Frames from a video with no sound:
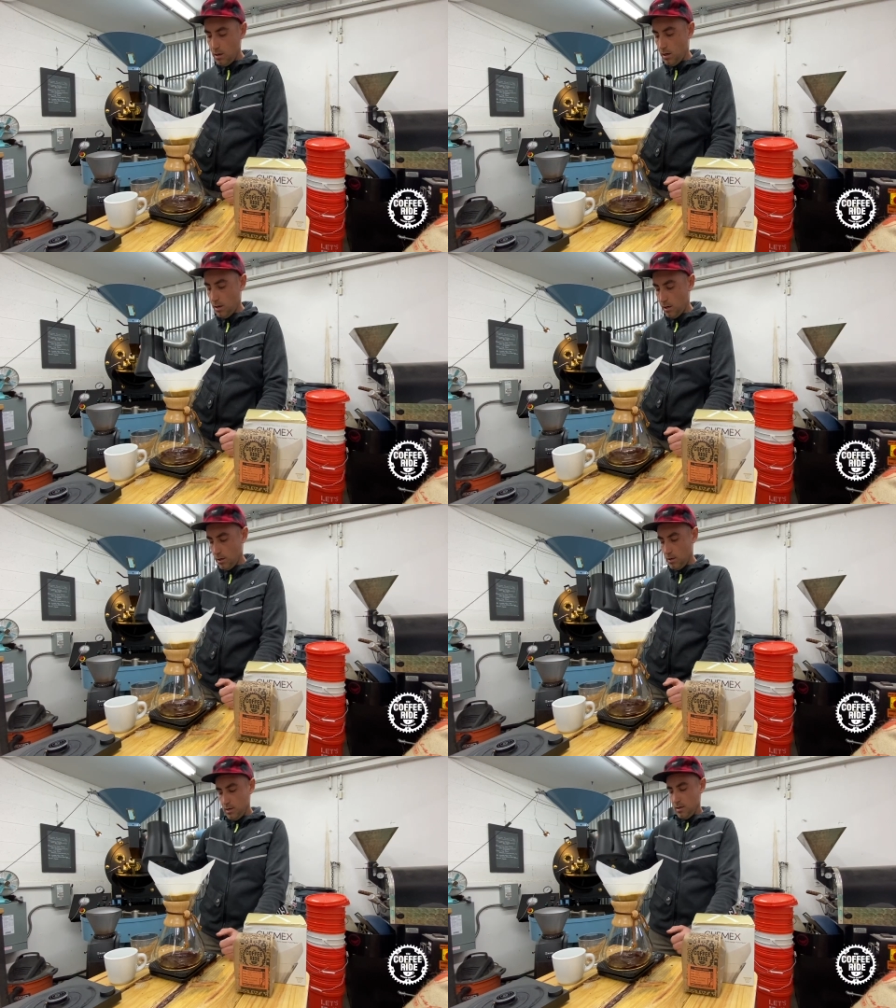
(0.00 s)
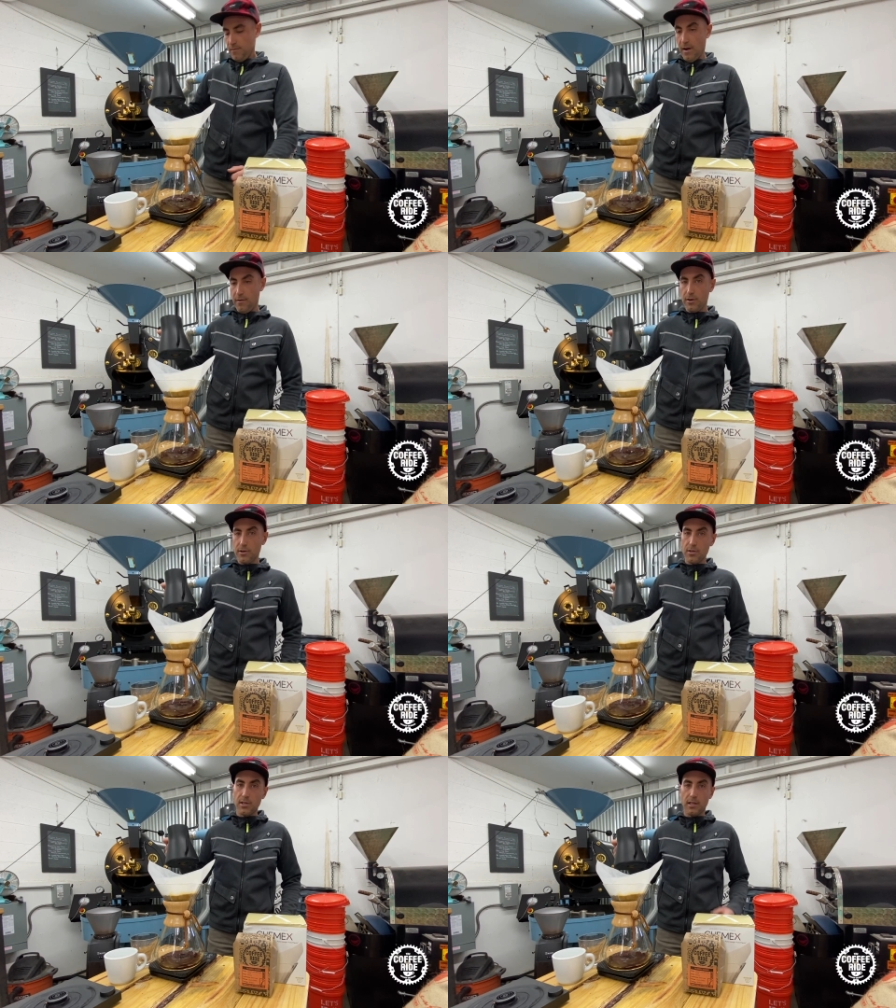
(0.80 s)
our
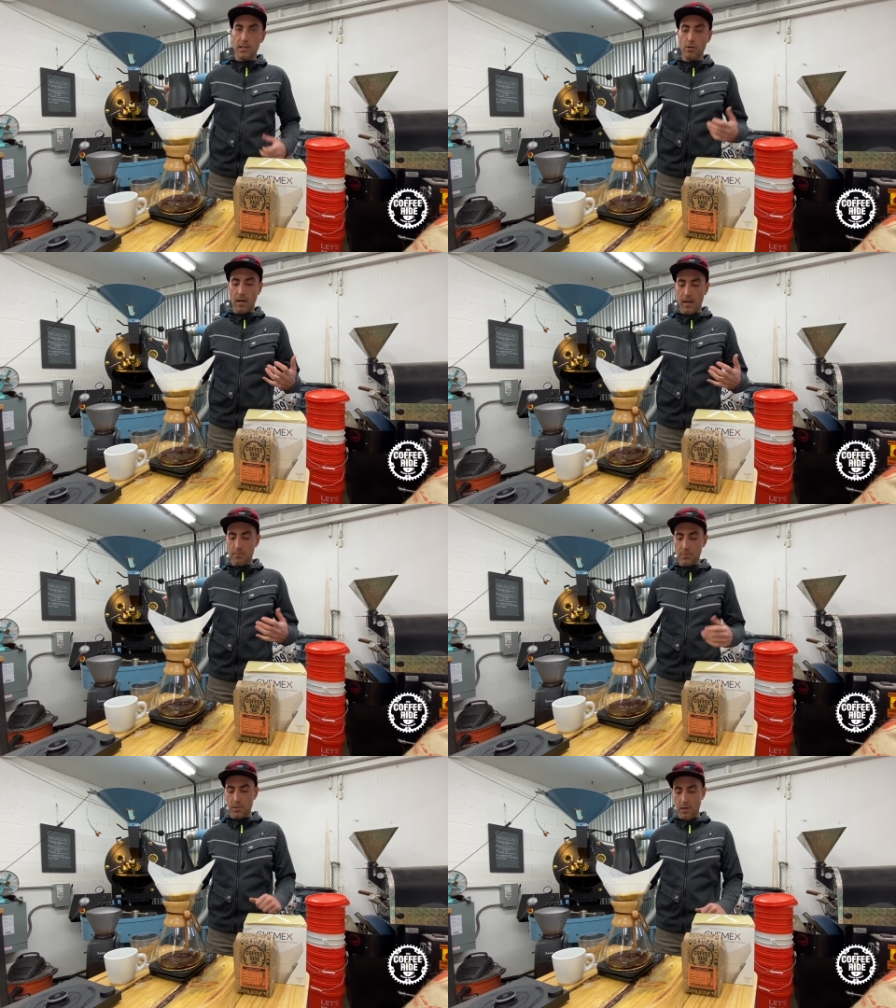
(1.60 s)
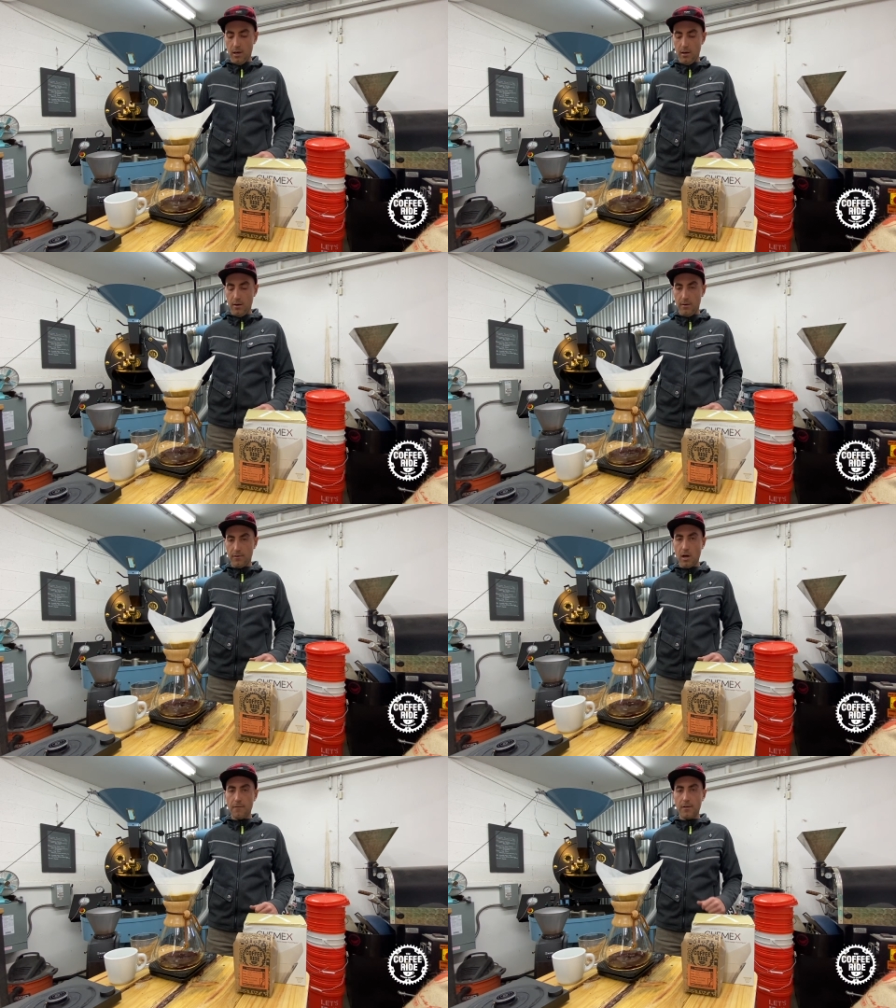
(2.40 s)
560 grams of
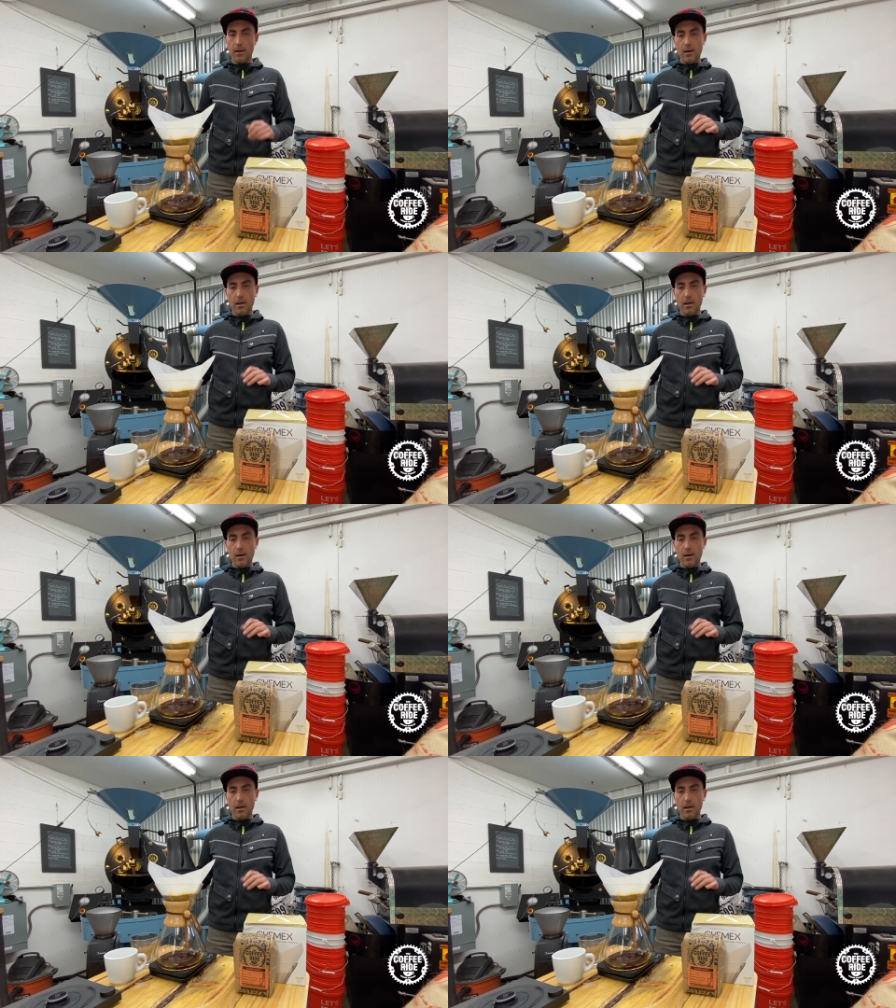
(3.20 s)
coffee.